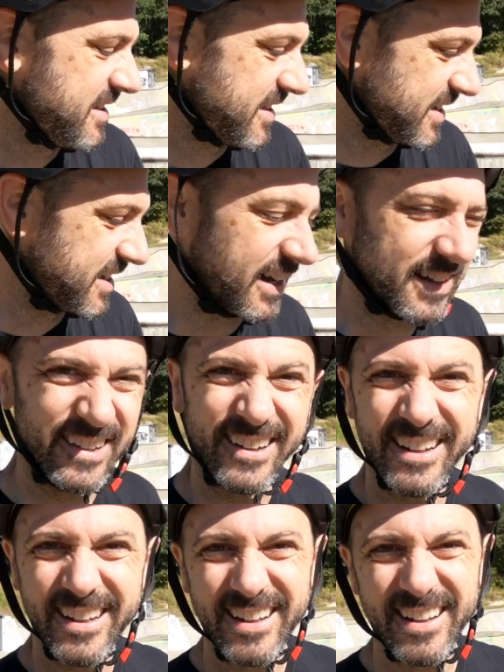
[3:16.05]
That's not good.
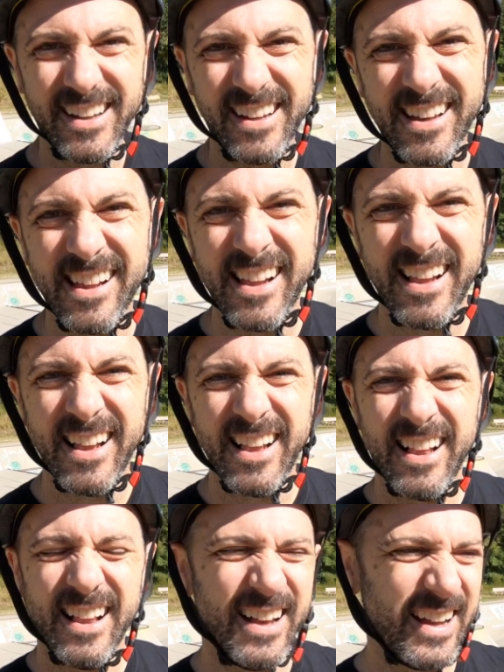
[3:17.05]

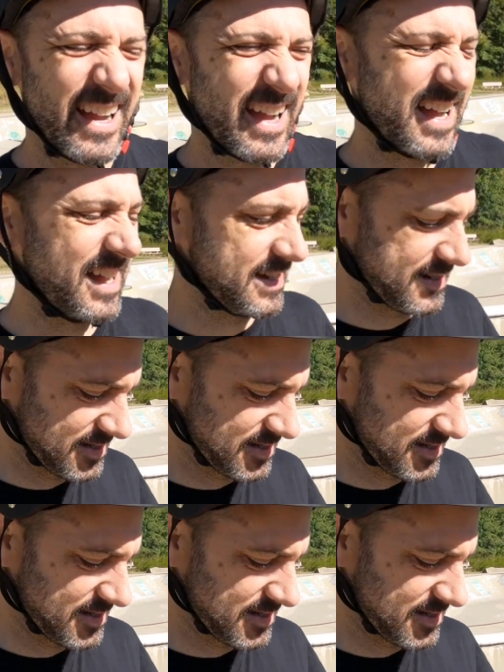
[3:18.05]
Uh,